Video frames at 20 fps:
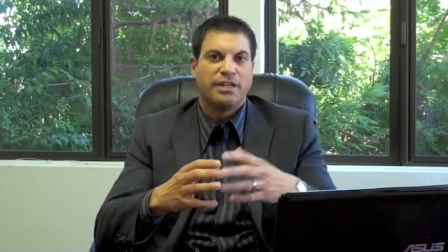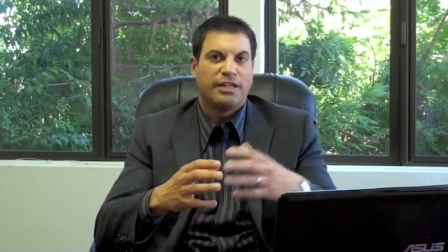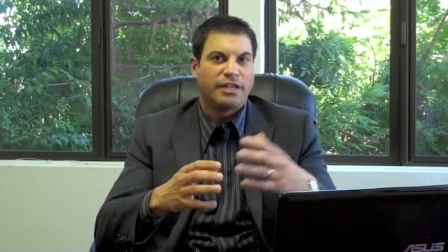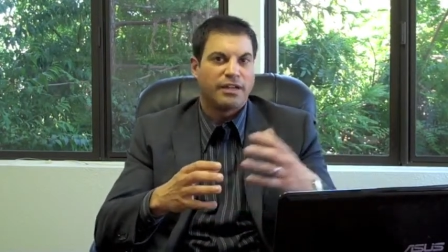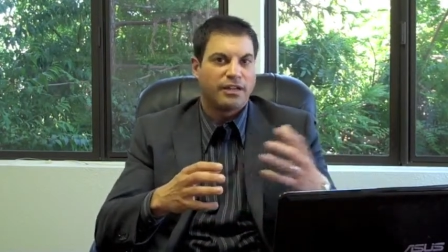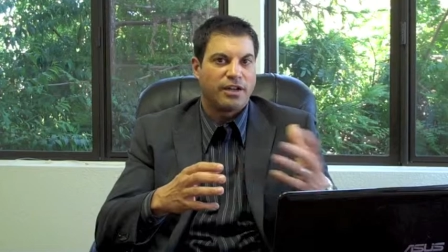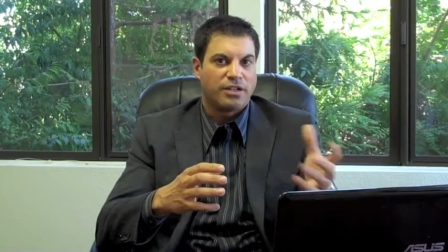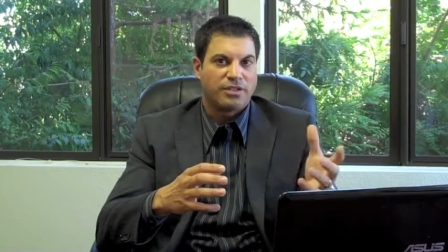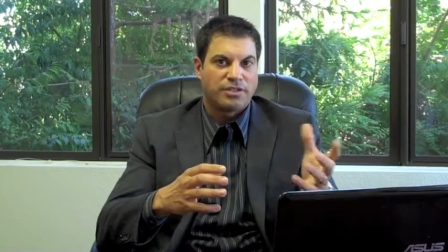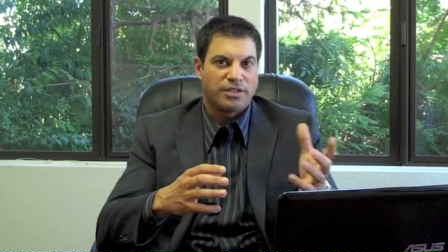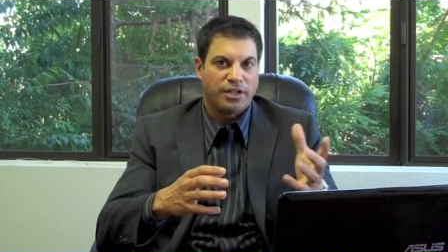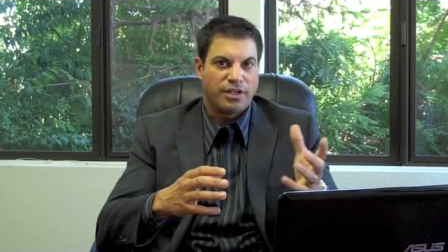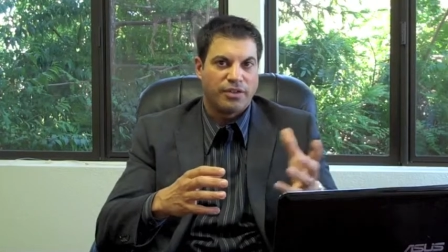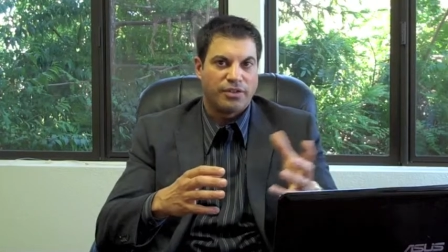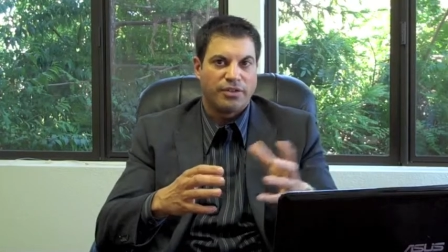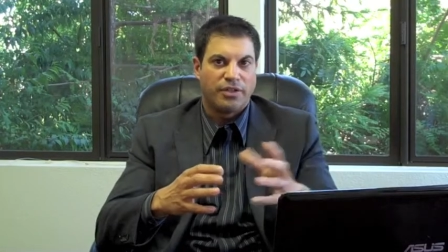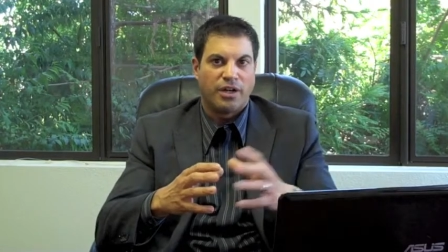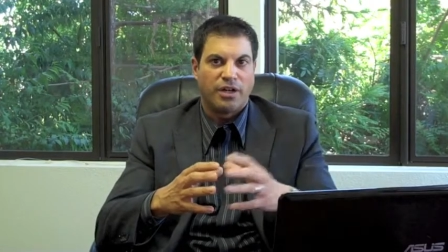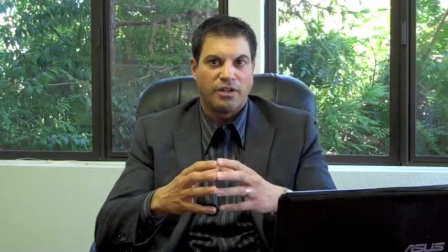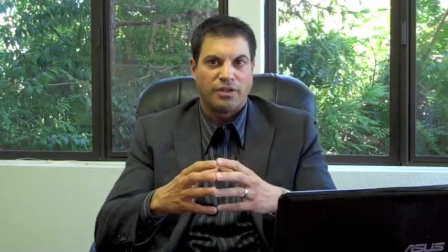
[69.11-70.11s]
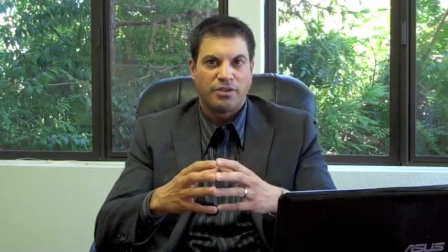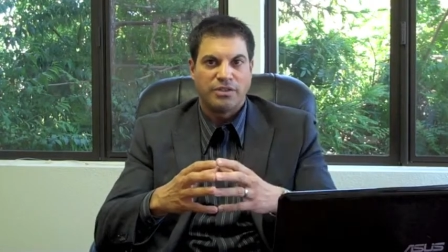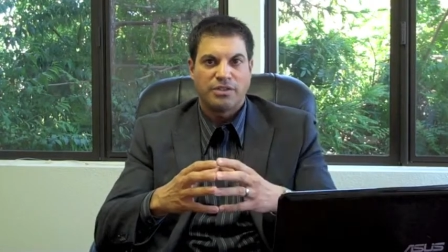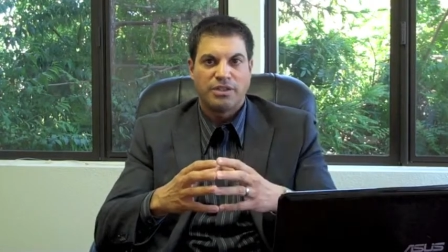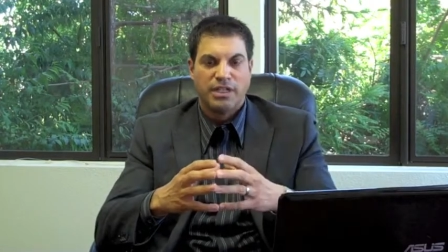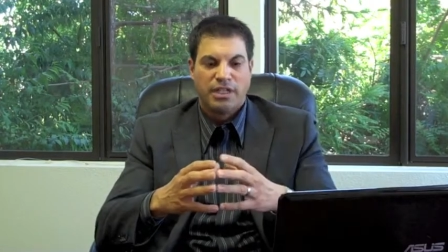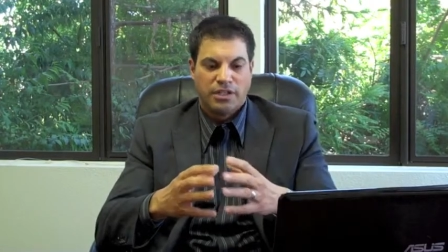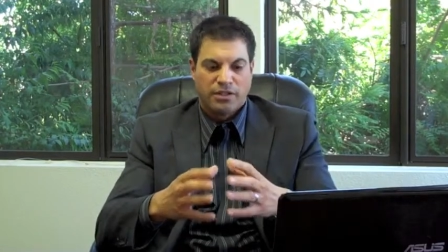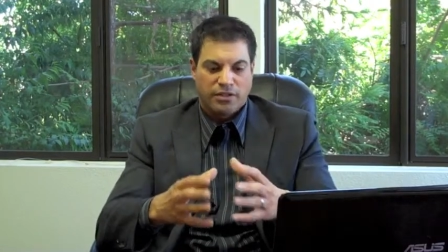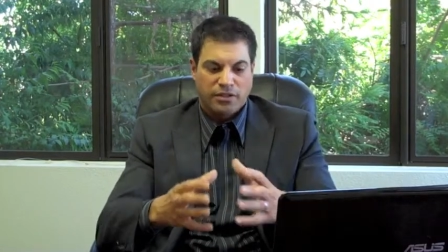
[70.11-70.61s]
it costs
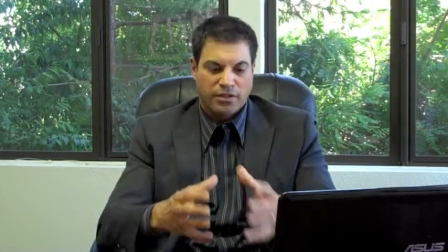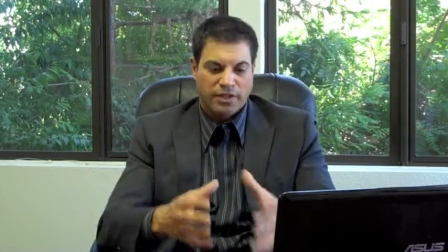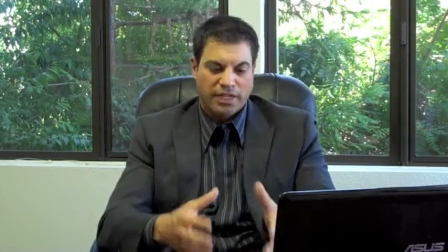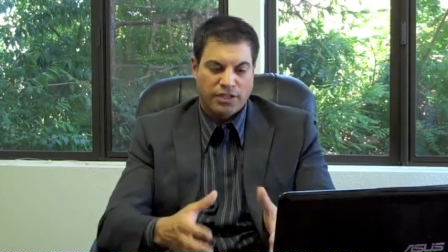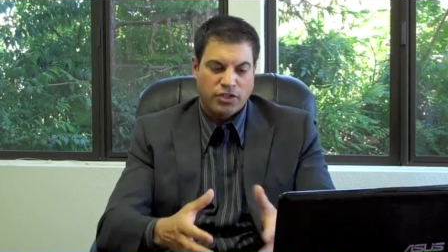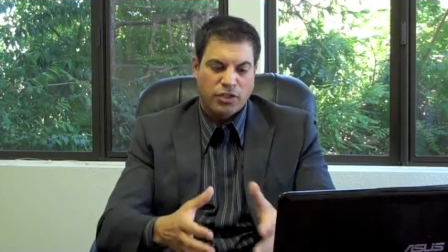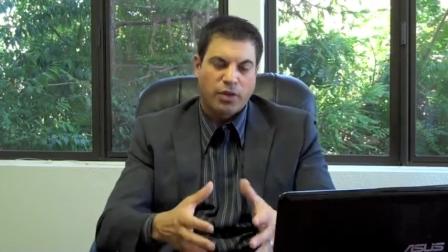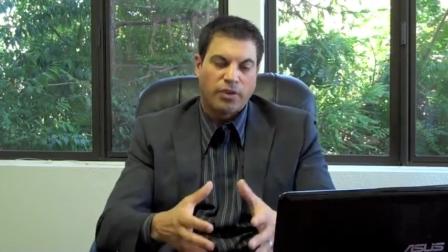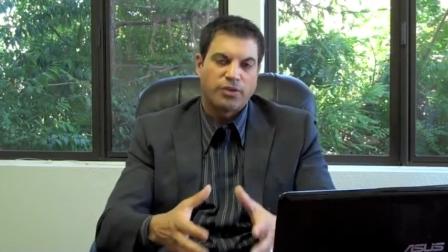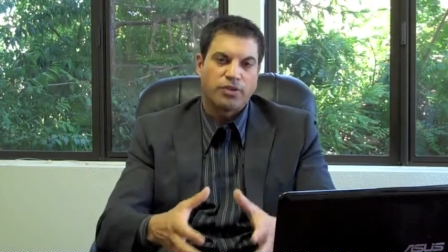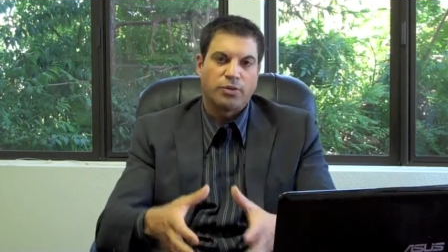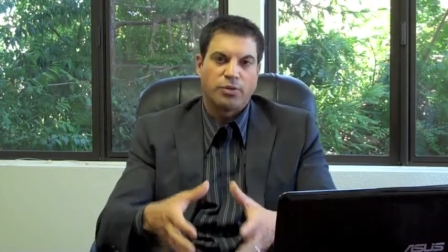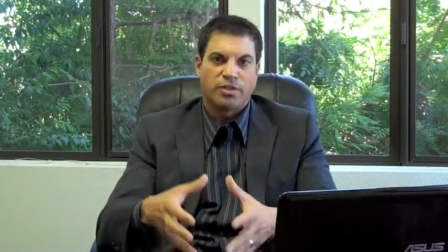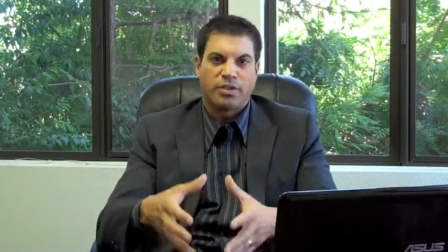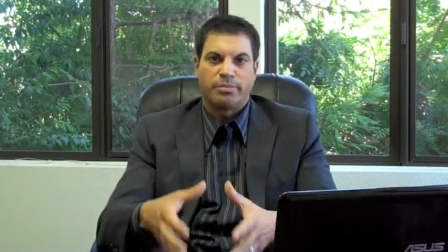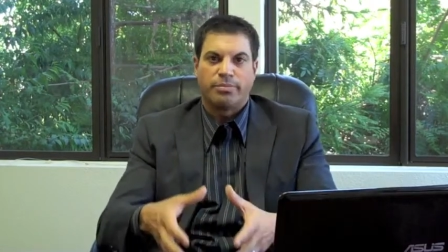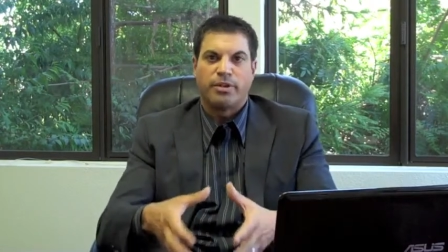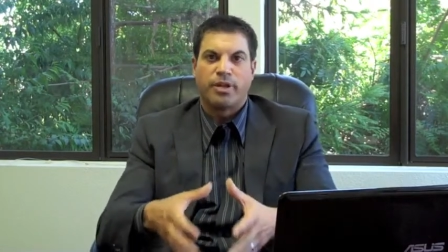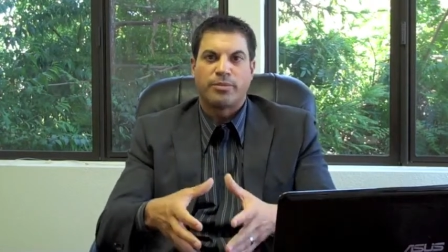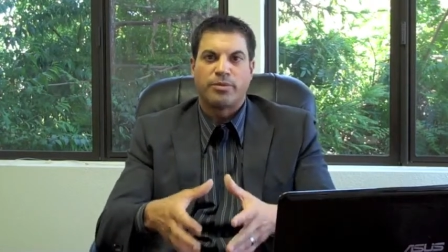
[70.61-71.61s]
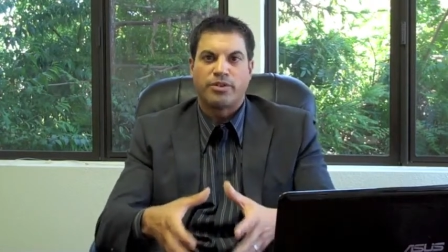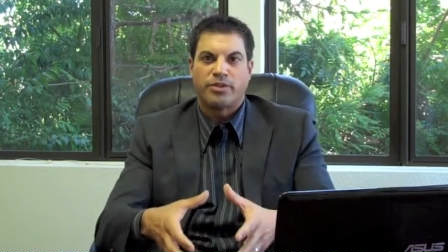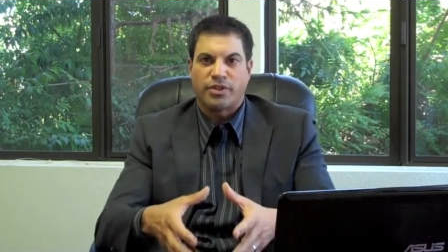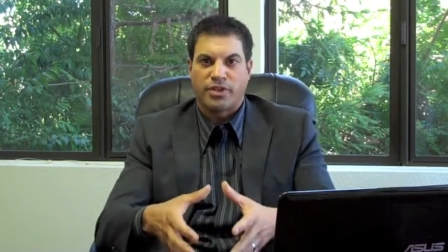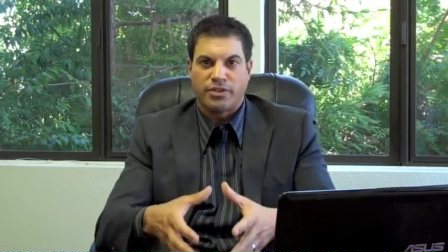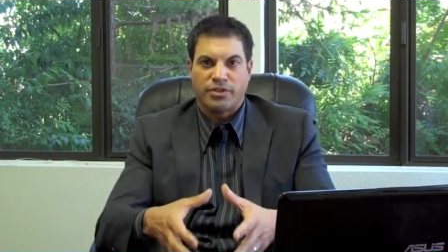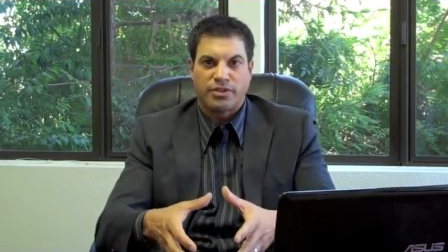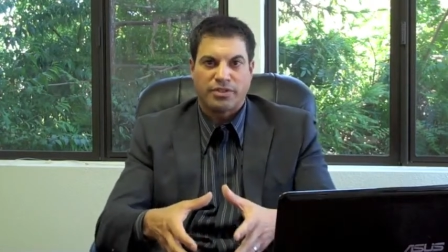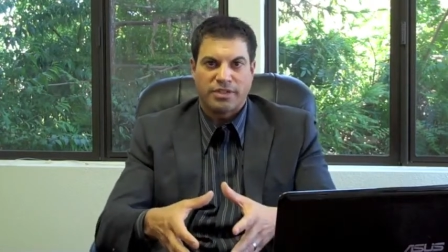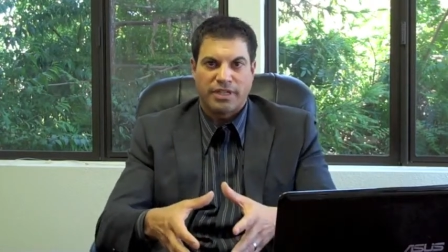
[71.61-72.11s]
$100, do they charge you what the plumber
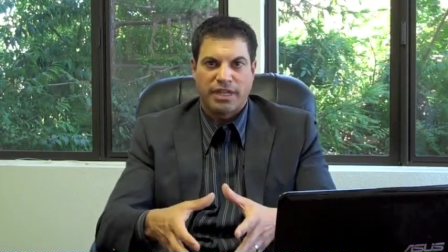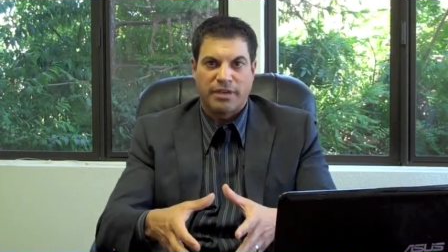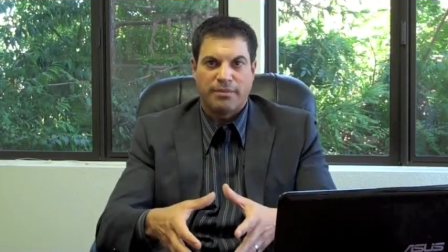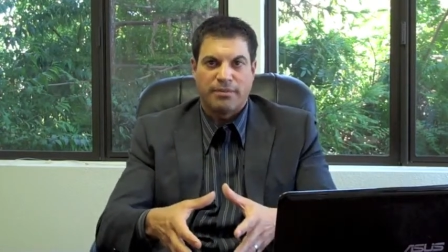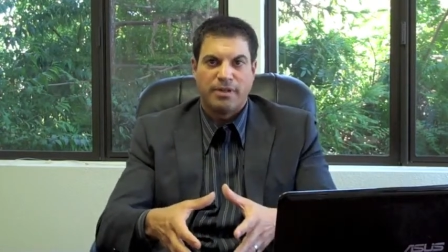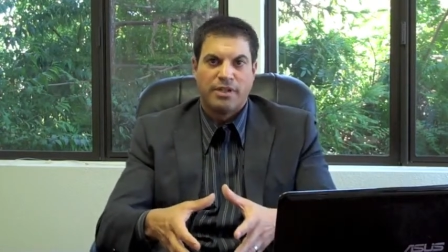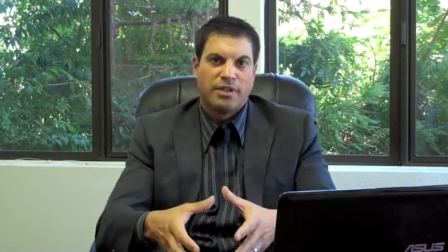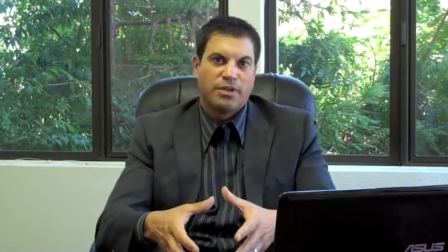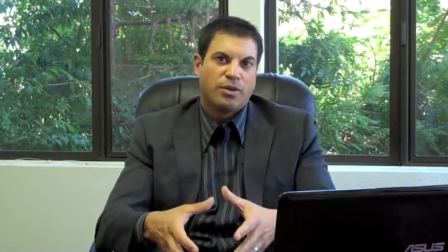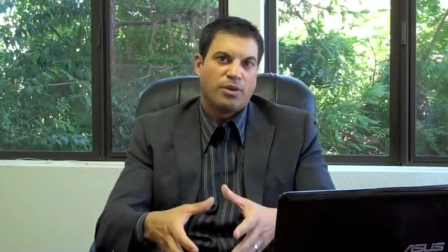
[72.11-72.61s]
charges them,